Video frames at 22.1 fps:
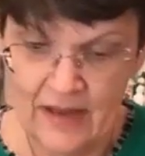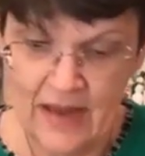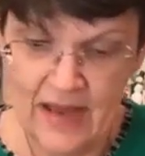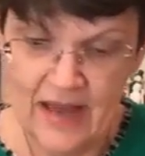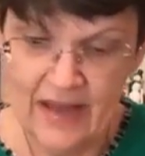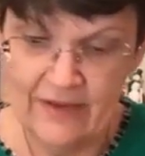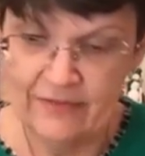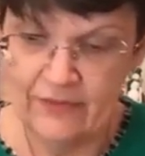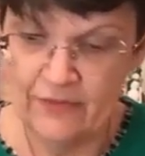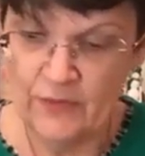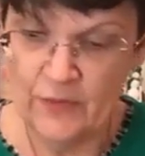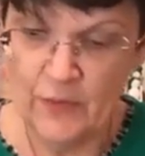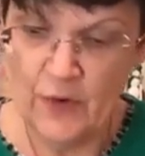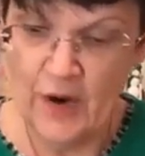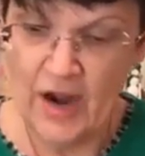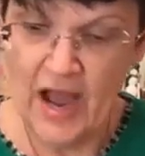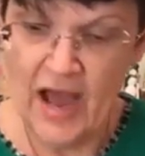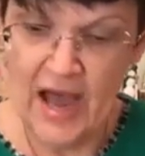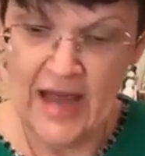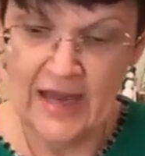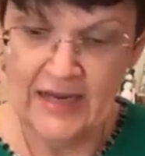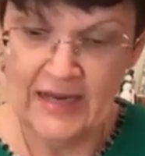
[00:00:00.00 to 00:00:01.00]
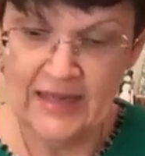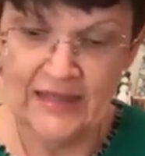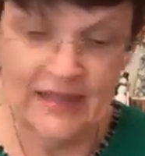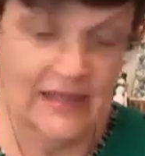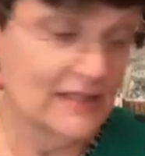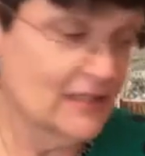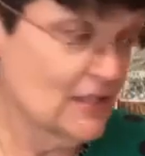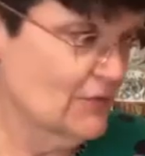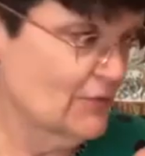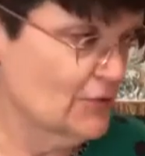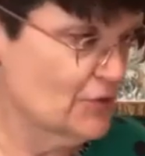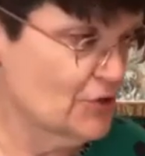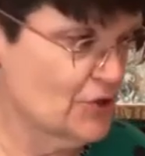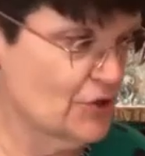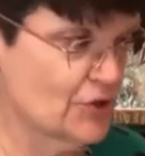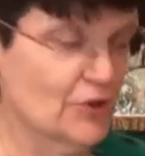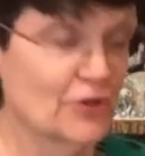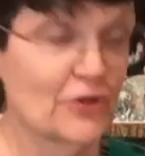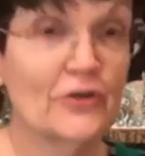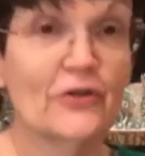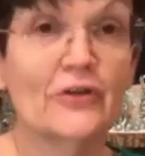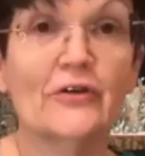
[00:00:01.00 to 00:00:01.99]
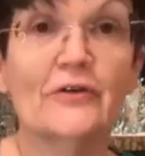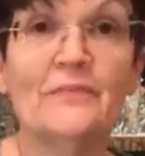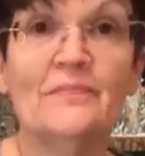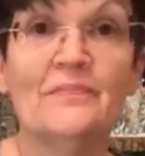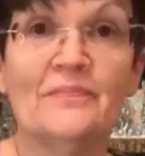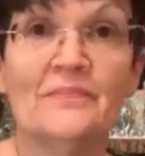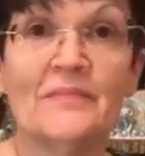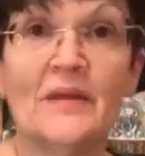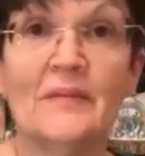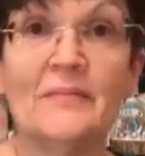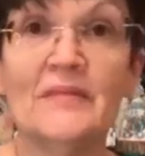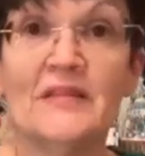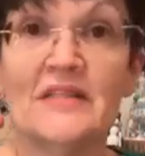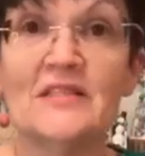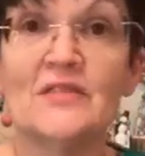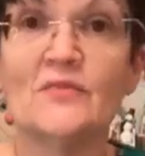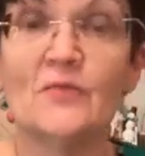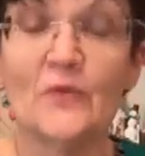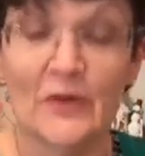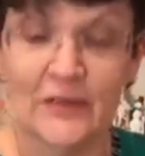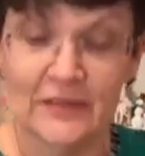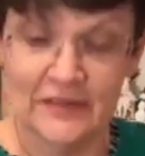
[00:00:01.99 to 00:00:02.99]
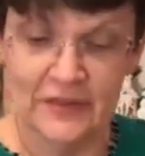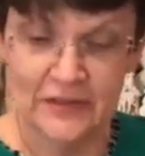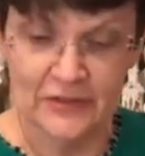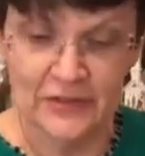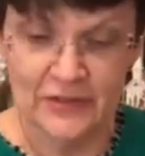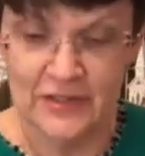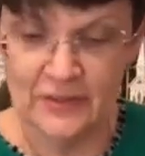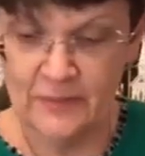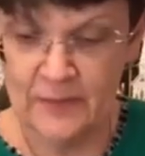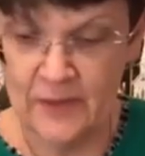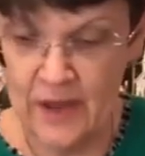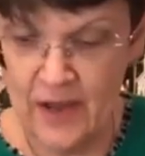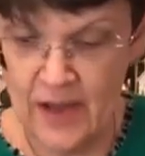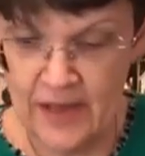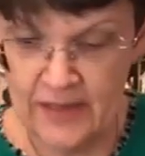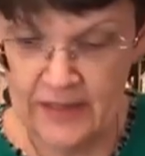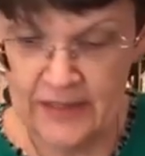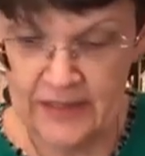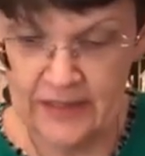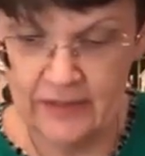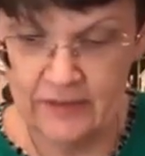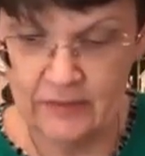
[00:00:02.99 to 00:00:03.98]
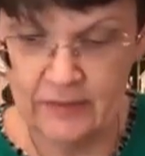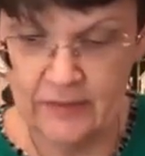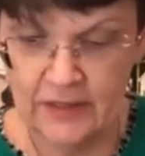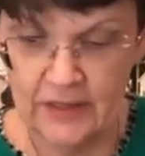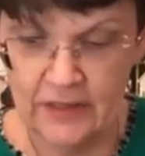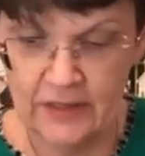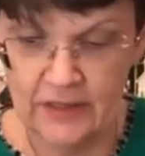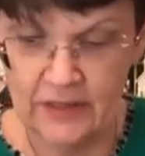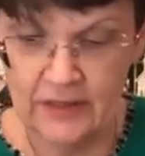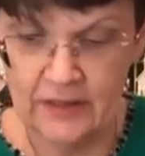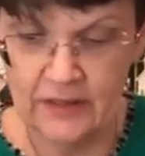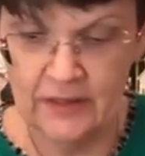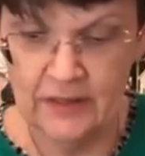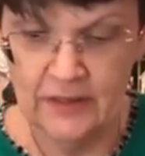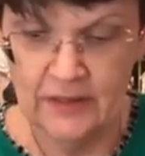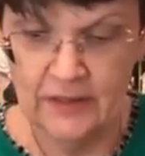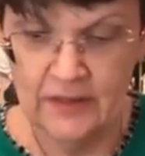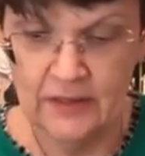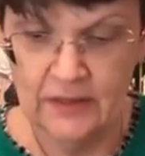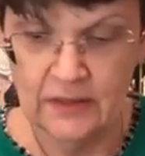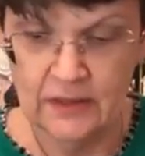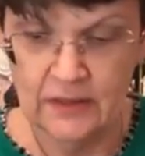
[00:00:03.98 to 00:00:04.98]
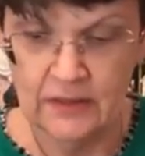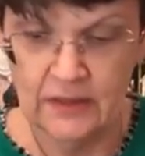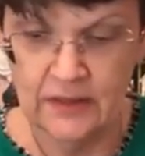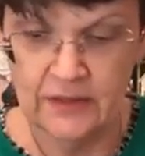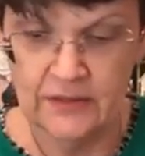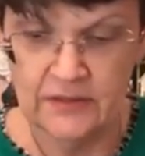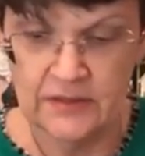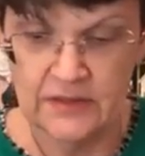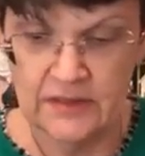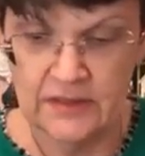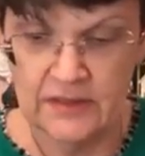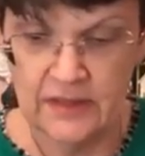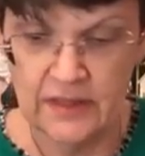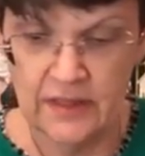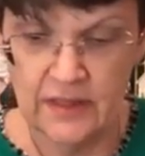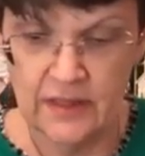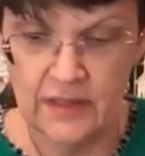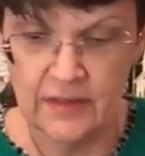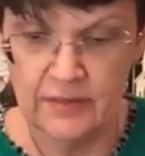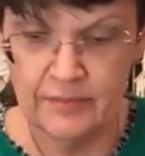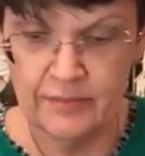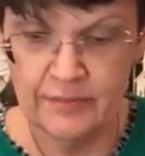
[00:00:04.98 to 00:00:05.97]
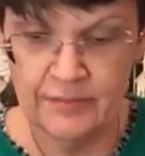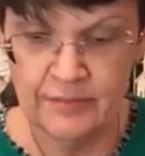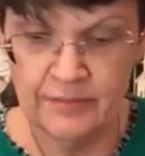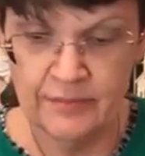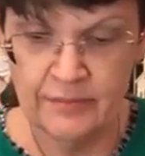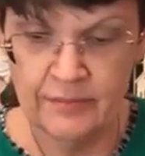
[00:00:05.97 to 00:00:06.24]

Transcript: I have a variety, that's for sure. I missed one little spot here. We're gonna close it up.